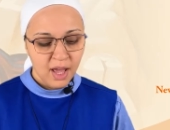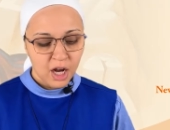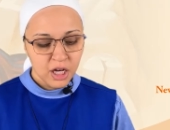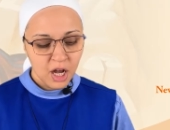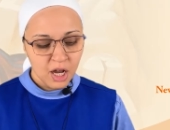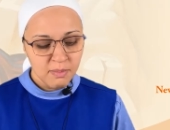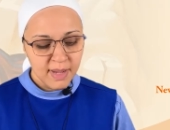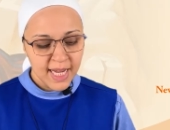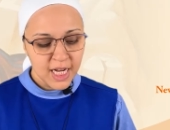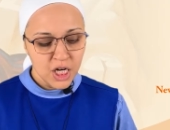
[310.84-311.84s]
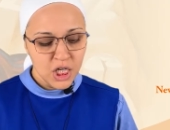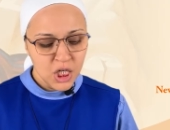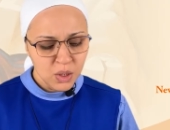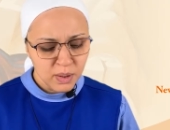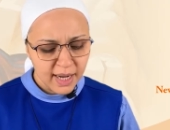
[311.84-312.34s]
God make a
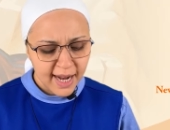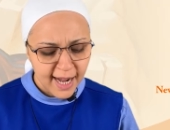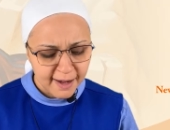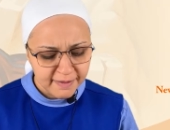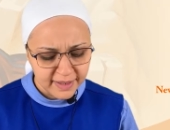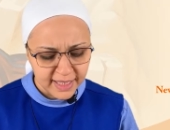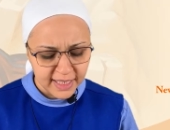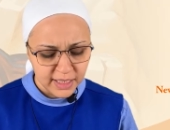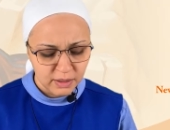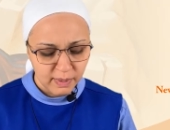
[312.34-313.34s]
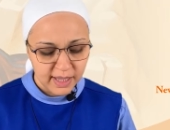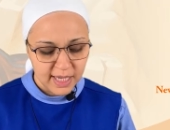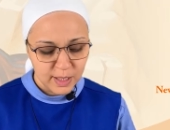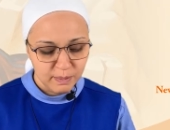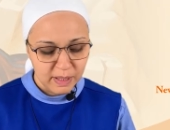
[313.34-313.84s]
new covenant with
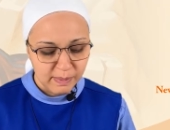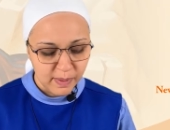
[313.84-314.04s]
his people.